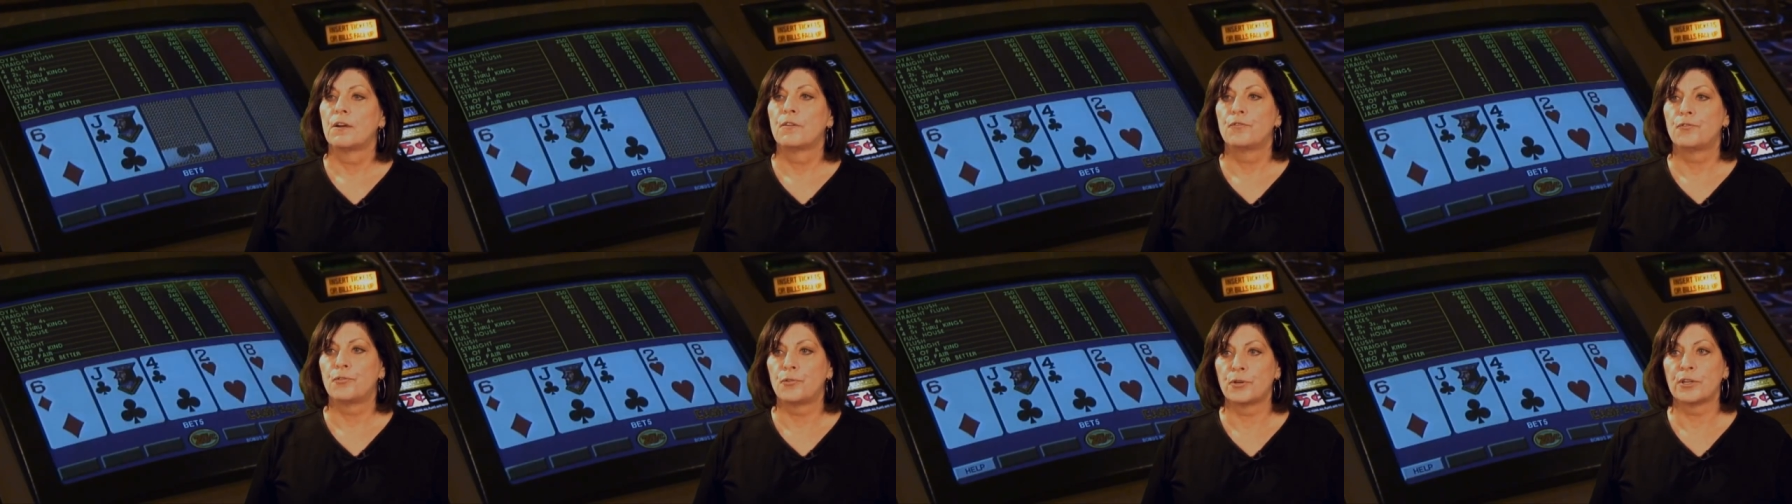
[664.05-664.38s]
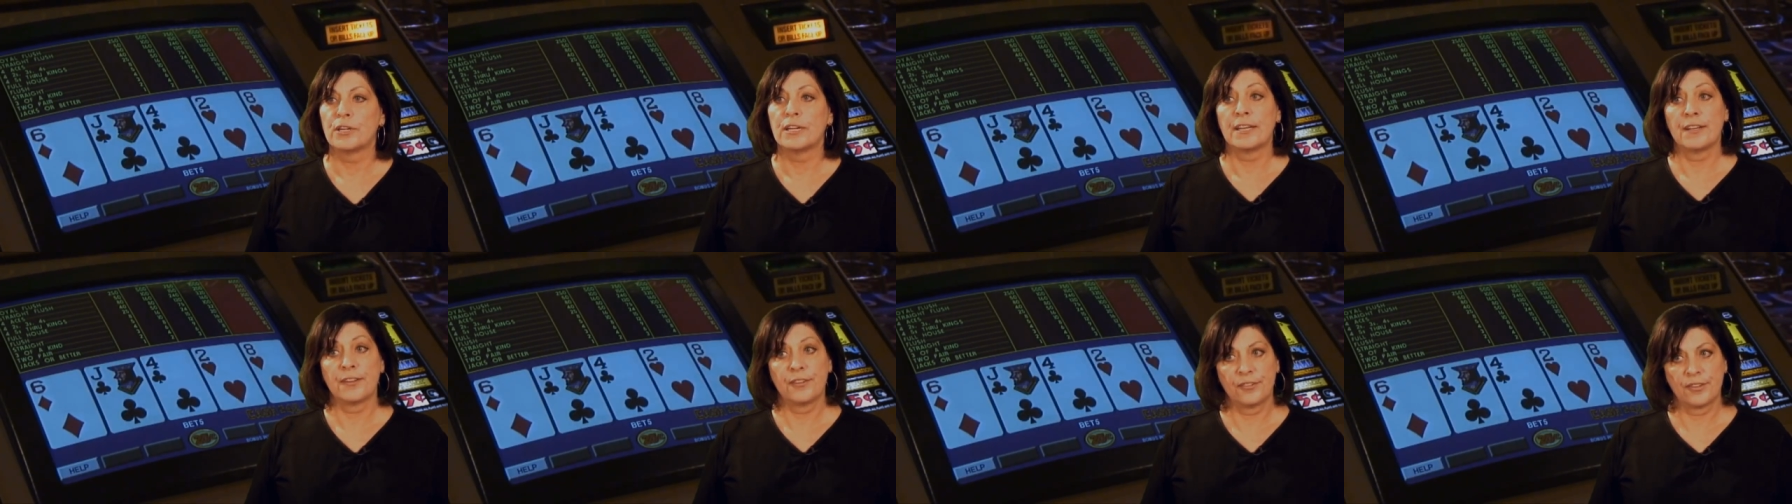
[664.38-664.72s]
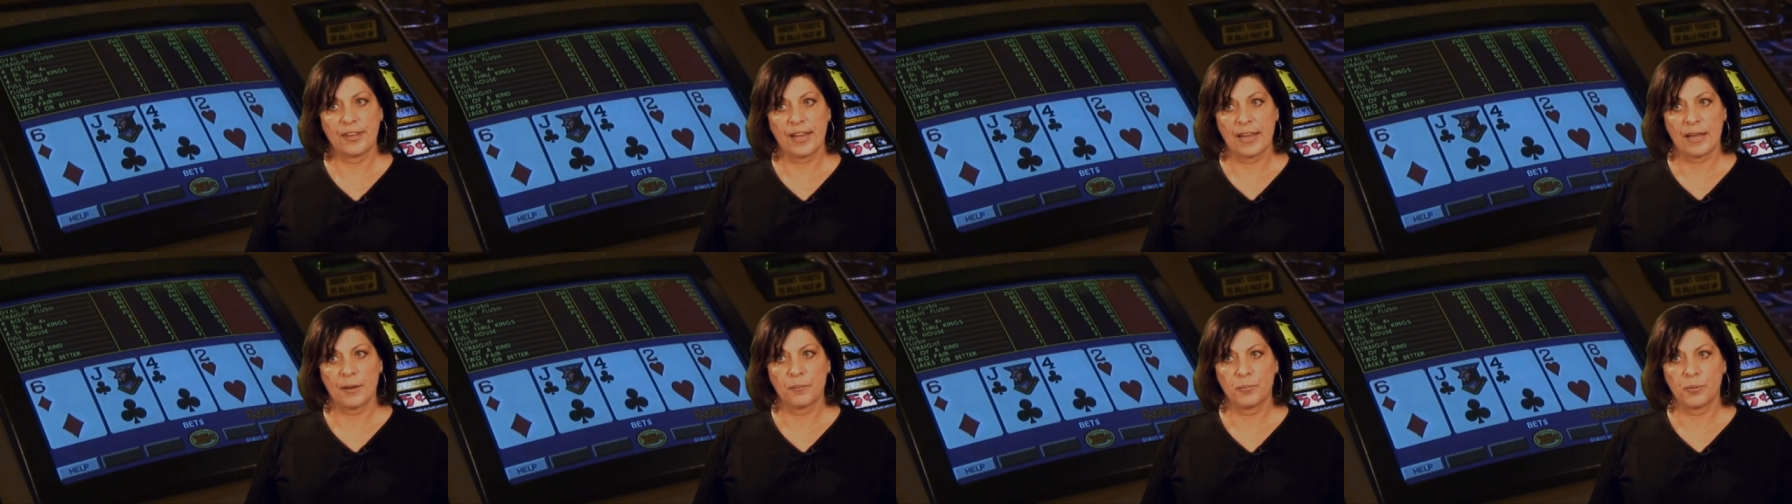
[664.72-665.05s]
For
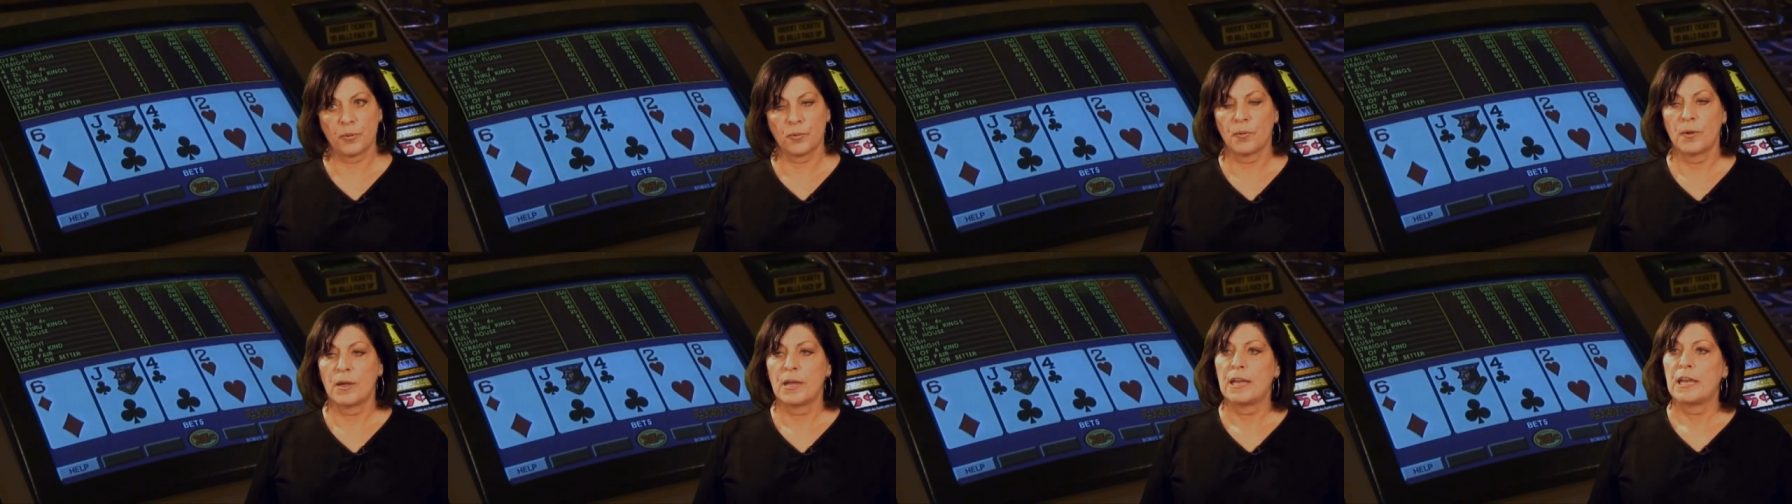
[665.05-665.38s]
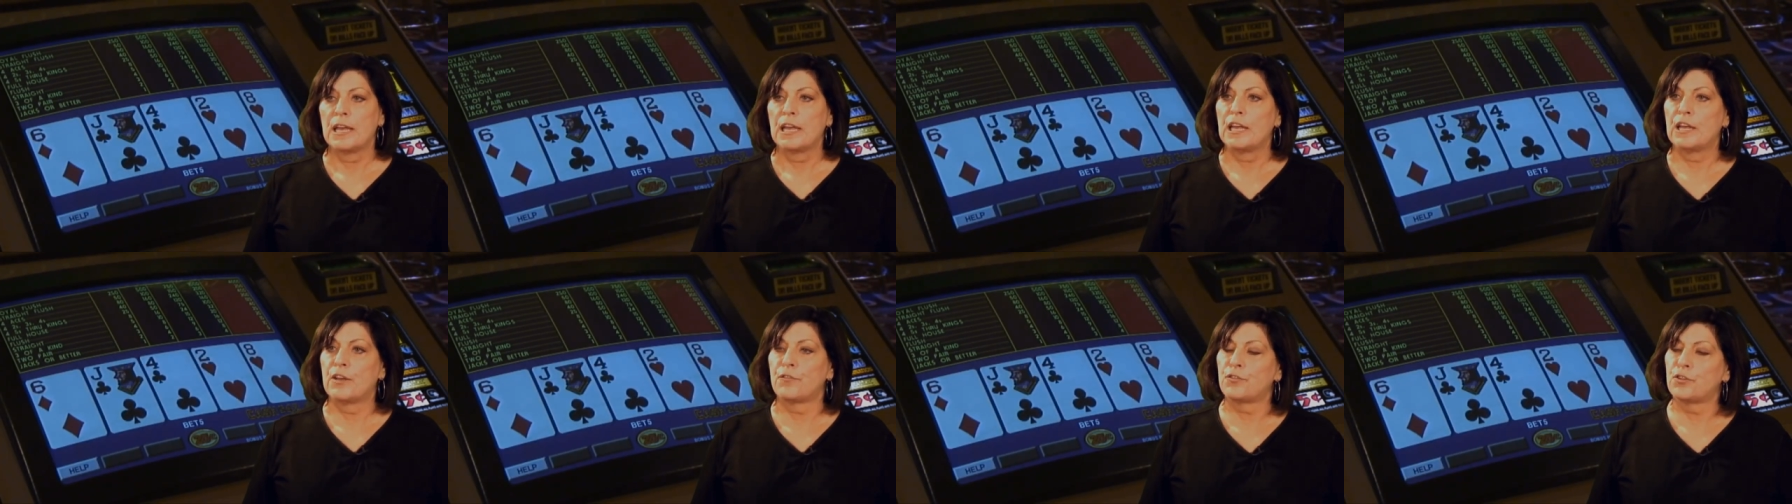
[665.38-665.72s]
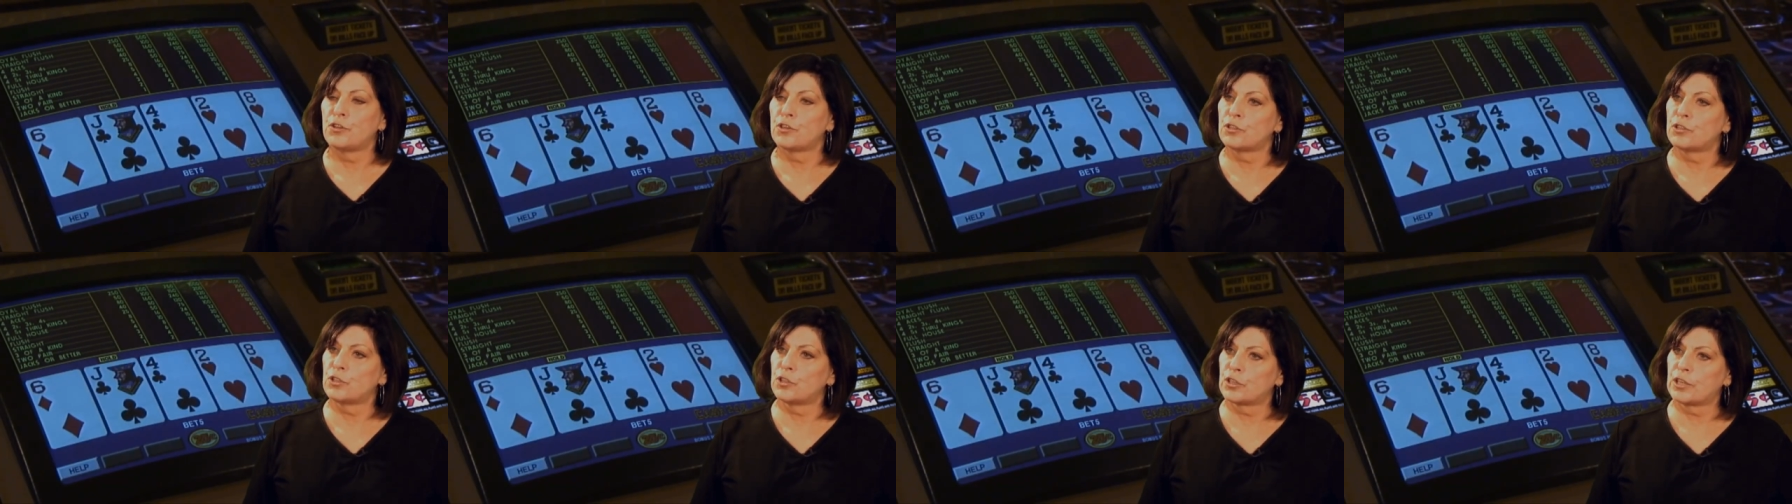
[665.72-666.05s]
example, if you're